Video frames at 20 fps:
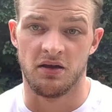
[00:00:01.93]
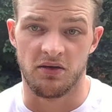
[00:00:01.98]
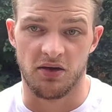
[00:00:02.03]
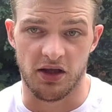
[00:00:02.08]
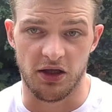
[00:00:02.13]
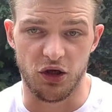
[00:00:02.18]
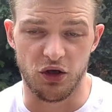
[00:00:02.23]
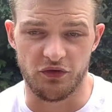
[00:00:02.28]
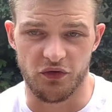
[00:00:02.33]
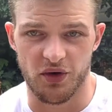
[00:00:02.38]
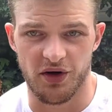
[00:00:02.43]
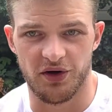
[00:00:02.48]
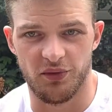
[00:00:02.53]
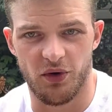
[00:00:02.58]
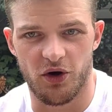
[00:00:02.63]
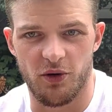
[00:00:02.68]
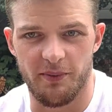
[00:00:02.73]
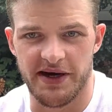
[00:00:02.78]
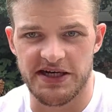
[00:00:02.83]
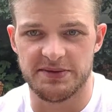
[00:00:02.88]
Hello everyone,
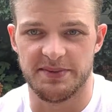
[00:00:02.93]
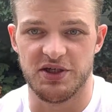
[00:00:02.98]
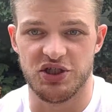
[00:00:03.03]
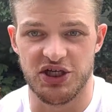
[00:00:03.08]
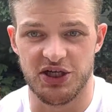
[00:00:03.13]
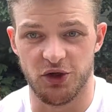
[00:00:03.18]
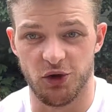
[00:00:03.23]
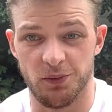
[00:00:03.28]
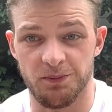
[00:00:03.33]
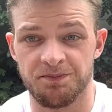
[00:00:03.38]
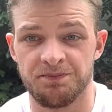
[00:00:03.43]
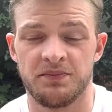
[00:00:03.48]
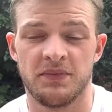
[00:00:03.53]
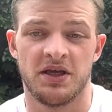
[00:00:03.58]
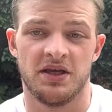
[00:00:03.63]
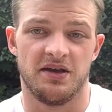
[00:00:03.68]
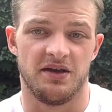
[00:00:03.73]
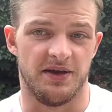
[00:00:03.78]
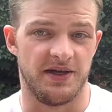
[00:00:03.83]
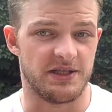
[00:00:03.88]
welcome back to my channel.
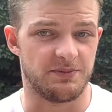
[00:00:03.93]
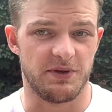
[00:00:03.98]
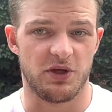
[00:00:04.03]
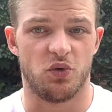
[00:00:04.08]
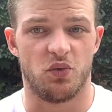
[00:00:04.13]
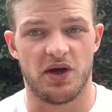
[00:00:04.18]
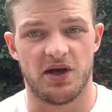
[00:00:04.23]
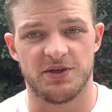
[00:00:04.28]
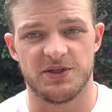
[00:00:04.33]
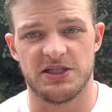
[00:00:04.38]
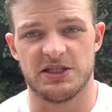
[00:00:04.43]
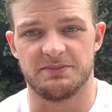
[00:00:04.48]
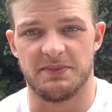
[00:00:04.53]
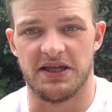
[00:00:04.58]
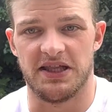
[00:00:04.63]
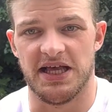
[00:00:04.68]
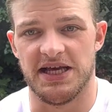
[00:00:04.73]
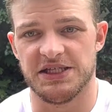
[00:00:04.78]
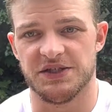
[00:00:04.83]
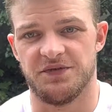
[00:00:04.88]
It's been a while since my
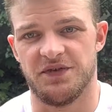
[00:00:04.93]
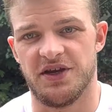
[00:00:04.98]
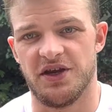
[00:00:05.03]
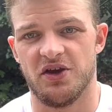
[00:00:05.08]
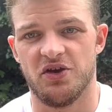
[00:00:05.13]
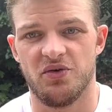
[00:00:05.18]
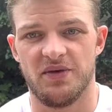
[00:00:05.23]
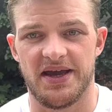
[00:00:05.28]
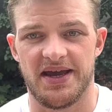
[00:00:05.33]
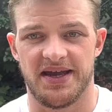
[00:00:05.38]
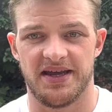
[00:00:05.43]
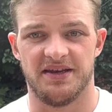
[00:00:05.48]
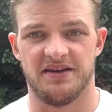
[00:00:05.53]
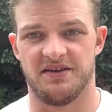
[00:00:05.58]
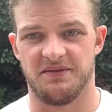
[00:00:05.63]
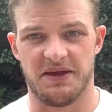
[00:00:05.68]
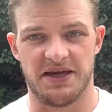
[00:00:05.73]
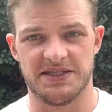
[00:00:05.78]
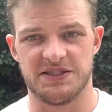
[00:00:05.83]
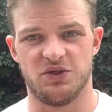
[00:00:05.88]
last video, and
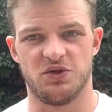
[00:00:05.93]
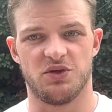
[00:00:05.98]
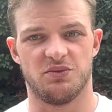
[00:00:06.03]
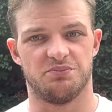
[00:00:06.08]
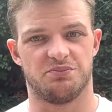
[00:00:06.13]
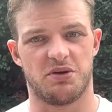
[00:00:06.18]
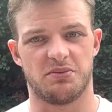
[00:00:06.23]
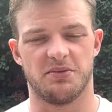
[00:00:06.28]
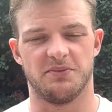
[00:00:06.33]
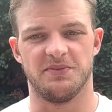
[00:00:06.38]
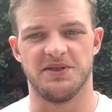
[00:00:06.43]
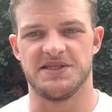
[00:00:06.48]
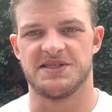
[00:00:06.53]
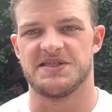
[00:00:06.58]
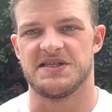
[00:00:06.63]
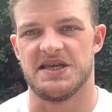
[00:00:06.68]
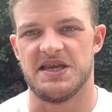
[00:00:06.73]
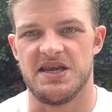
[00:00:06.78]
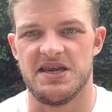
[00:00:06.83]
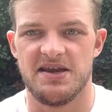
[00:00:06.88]
as you can probably
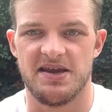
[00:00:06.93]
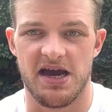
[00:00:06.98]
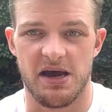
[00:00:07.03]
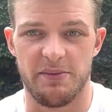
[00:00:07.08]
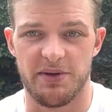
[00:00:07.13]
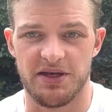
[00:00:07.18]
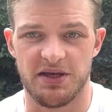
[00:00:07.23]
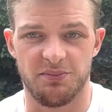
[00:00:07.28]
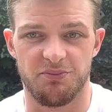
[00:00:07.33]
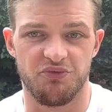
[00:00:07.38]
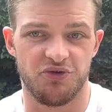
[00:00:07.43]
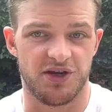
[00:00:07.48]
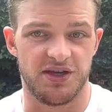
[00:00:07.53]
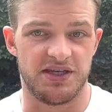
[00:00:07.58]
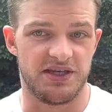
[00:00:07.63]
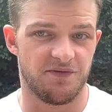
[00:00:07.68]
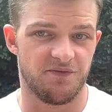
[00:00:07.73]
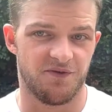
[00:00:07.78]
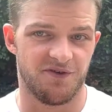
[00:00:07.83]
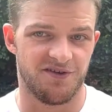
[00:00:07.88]
see, I'm in a pretty
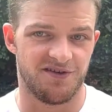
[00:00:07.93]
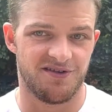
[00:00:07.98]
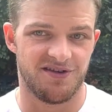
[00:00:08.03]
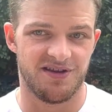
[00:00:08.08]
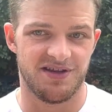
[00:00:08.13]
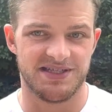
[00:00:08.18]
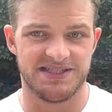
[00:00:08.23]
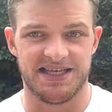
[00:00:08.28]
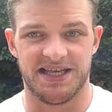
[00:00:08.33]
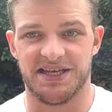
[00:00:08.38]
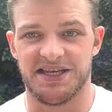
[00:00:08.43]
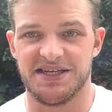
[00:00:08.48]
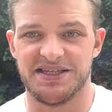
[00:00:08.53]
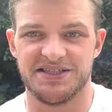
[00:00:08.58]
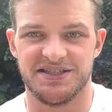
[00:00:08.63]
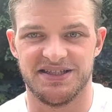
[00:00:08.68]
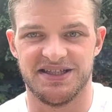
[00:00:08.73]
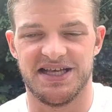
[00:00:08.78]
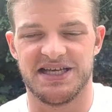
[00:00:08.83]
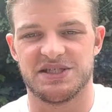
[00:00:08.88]
different setting to
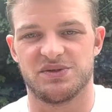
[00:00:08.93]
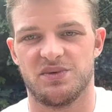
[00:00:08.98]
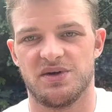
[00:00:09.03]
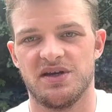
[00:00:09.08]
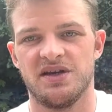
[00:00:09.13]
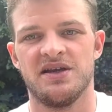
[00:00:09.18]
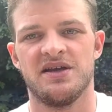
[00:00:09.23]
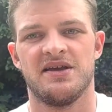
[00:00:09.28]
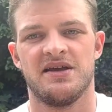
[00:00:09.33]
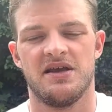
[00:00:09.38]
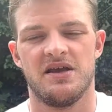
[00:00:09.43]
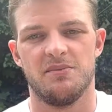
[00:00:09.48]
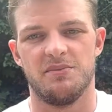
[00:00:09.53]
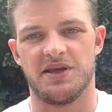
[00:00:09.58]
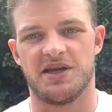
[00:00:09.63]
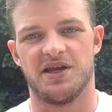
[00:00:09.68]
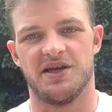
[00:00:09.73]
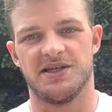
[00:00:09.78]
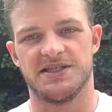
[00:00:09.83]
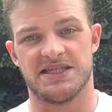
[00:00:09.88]
the last one
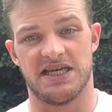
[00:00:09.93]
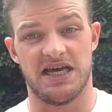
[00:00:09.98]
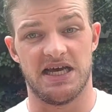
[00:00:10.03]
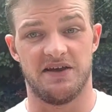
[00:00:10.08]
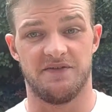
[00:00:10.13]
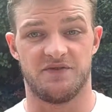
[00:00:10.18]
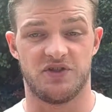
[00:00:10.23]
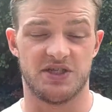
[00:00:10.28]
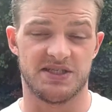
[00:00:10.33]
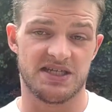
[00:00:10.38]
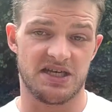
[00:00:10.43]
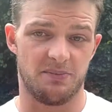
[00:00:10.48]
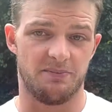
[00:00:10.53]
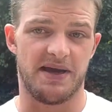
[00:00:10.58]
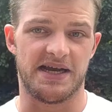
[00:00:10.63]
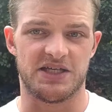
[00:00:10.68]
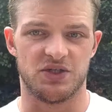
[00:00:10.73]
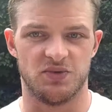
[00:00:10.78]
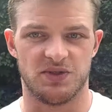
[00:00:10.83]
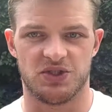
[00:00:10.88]
because I've just come
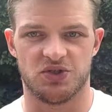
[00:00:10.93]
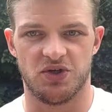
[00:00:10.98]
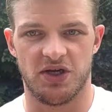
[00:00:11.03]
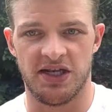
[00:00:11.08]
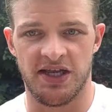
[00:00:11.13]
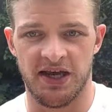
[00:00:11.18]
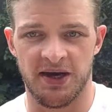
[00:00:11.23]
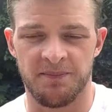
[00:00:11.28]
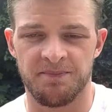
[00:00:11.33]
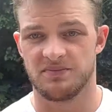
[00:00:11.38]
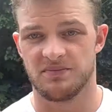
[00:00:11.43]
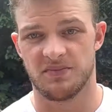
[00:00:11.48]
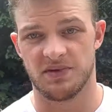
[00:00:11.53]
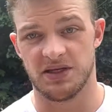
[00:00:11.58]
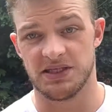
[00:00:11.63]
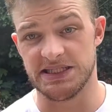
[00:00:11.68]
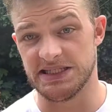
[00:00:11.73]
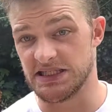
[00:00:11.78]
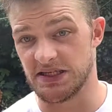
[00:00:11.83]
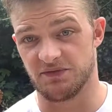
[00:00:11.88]
back to Australia.
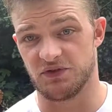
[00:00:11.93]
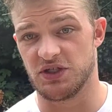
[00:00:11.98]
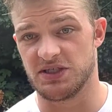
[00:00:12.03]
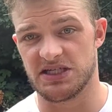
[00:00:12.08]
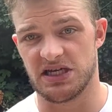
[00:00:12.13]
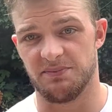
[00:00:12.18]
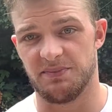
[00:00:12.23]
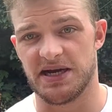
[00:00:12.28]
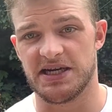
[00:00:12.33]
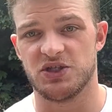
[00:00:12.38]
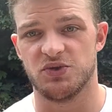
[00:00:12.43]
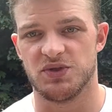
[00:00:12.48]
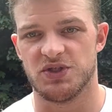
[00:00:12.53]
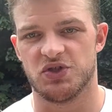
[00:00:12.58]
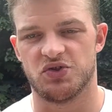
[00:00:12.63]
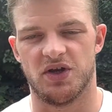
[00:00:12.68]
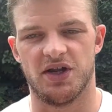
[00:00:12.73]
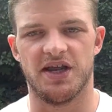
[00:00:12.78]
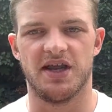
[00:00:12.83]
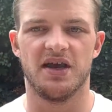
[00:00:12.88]
Since I've just come back to
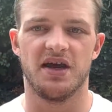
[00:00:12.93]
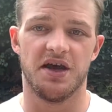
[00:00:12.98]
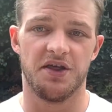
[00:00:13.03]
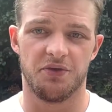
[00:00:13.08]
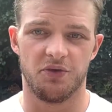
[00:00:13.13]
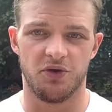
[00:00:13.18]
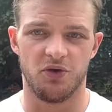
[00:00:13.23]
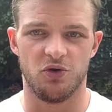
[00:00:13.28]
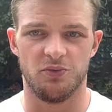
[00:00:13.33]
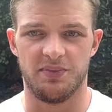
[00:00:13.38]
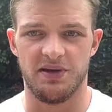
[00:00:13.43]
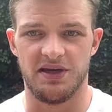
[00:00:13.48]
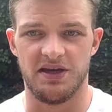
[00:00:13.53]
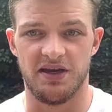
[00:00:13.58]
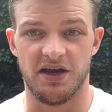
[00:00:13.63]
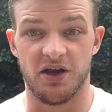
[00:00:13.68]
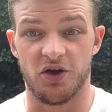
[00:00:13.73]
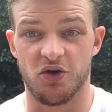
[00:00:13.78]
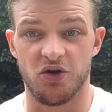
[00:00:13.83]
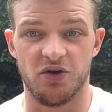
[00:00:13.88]
Australia, I thought it would be
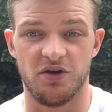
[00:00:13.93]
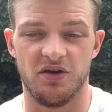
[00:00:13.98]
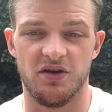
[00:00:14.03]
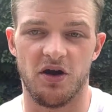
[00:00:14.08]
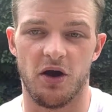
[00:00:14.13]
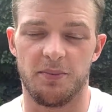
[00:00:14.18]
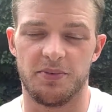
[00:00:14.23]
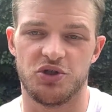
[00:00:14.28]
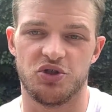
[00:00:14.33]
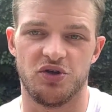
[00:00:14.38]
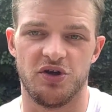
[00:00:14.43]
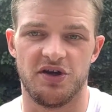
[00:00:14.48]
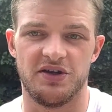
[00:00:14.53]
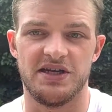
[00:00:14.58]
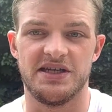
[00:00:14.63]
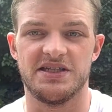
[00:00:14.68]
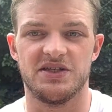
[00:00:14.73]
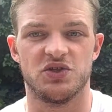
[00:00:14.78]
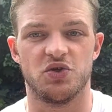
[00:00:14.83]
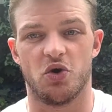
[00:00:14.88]
a good opportunity
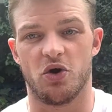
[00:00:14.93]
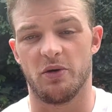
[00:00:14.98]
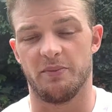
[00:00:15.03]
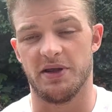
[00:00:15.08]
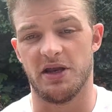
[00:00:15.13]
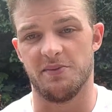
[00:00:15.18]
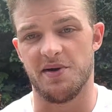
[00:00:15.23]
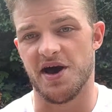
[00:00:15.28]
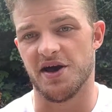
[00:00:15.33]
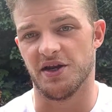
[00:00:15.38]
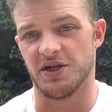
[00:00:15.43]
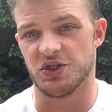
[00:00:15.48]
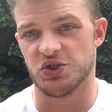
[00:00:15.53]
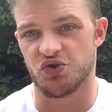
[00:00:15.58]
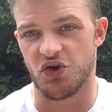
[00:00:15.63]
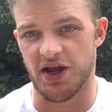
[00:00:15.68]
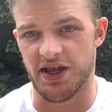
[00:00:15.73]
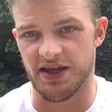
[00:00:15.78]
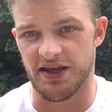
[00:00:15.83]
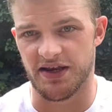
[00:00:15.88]
to talk a bit about
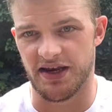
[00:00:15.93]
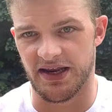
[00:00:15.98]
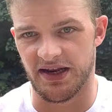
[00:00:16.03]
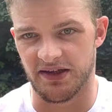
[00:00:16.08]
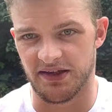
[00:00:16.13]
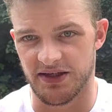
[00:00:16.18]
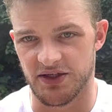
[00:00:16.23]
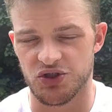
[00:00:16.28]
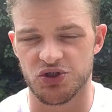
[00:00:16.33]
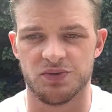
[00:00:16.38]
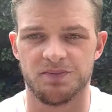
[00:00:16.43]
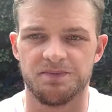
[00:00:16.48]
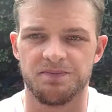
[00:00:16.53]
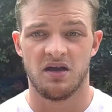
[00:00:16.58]
Australian English.